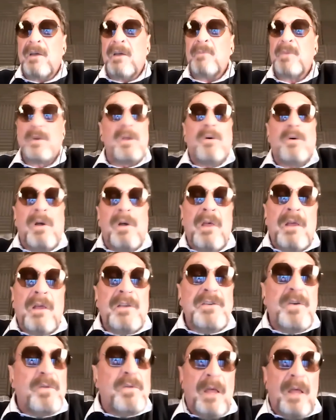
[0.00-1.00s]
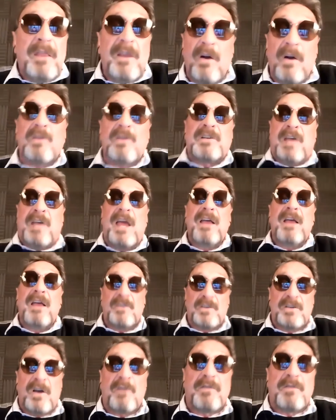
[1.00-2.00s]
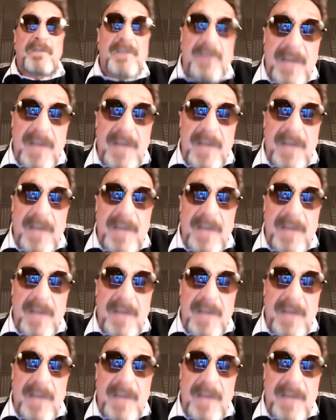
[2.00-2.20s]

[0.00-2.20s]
But no, so there are tens of